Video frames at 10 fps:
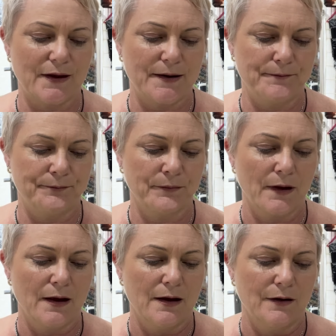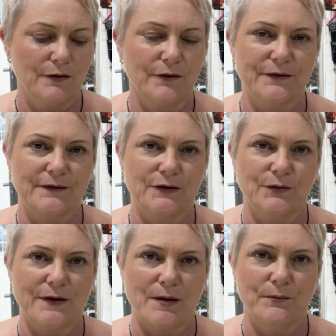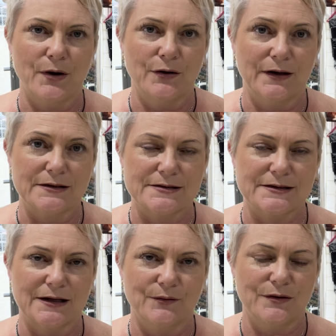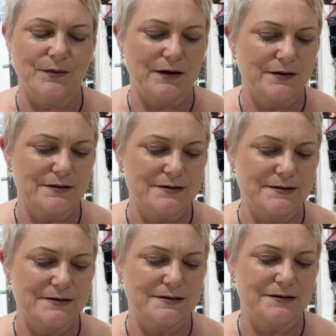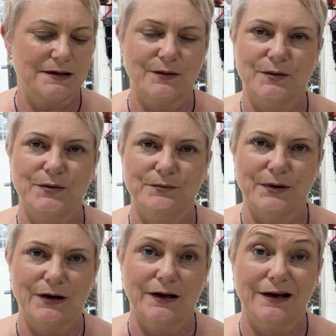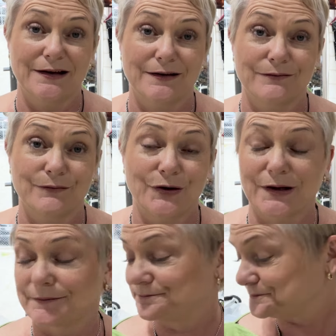obviously do it without boning to start with, because you don't want to put boning in your mock-up.